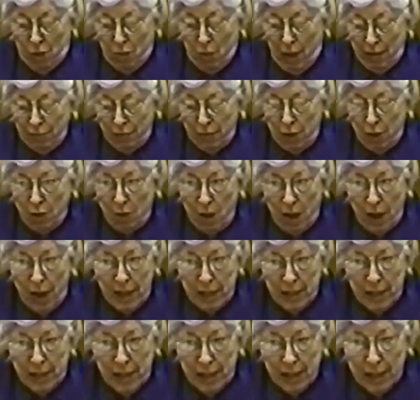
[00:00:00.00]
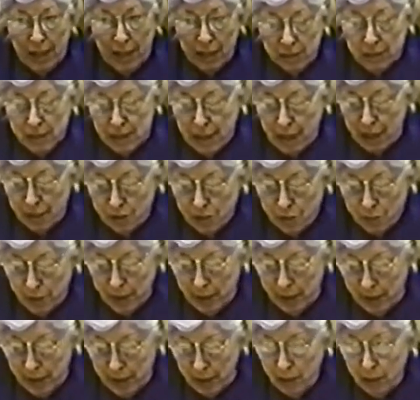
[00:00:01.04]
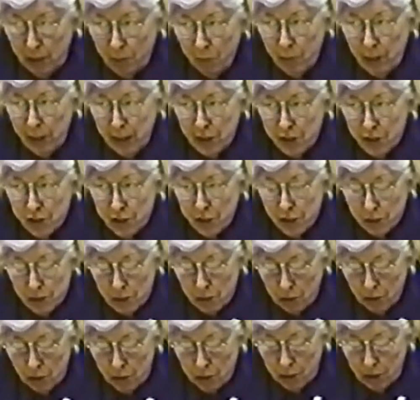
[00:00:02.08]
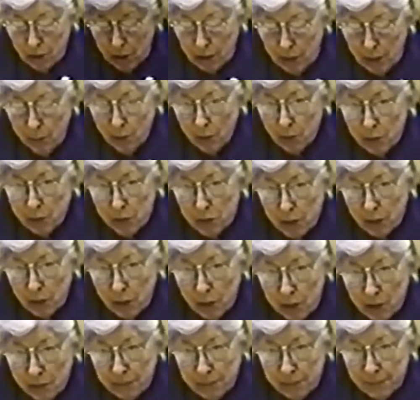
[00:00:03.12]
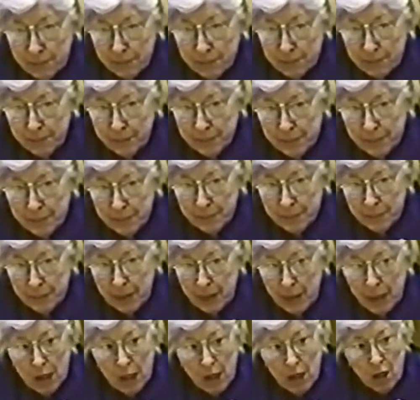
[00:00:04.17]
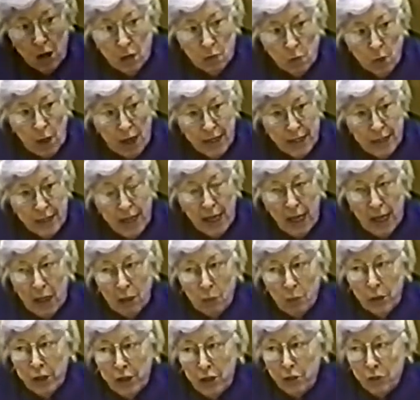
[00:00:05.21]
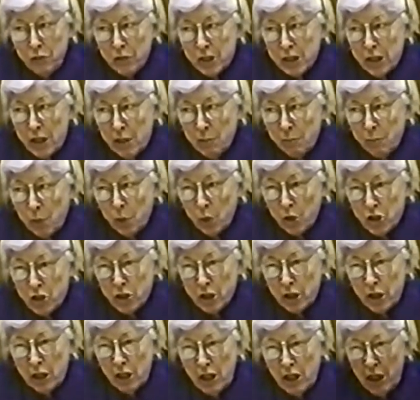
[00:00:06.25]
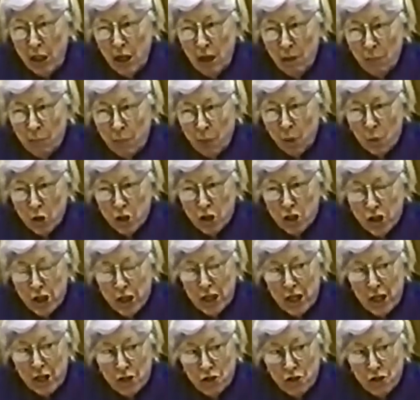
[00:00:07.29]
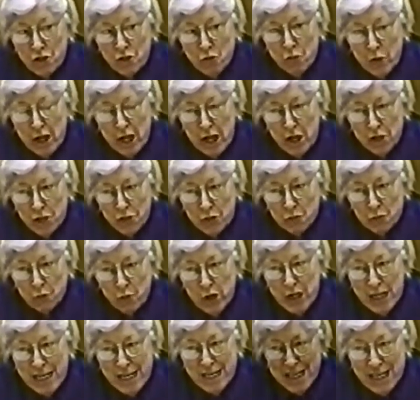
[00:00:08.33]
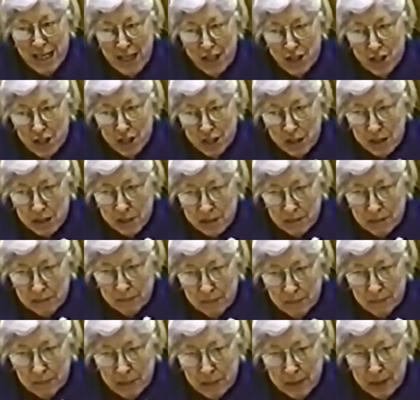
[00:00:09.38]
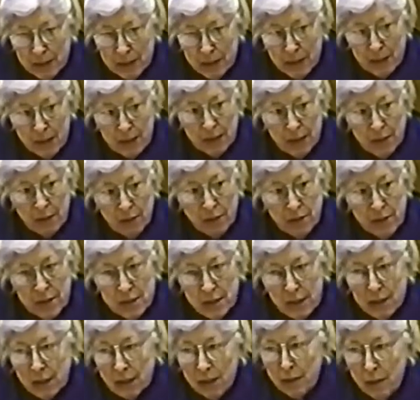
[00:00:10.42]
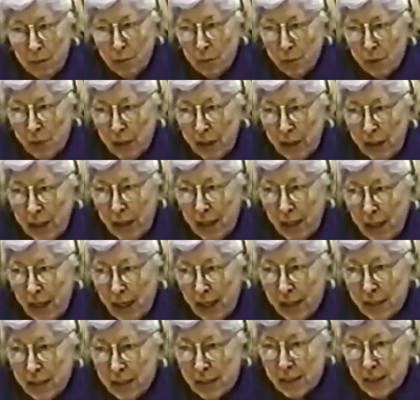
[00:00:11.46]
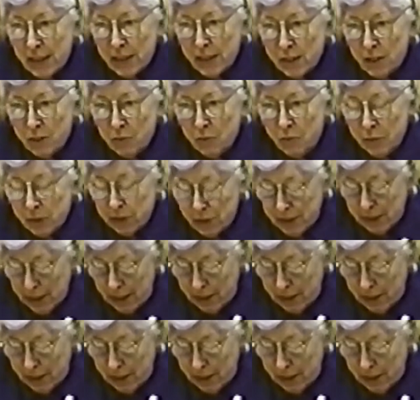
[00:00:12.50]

You have no idea how saturated in religion the so-called liberals are. Right now, when you see abortion, the abortion issue is religious. There isn't a liberal in the United States who will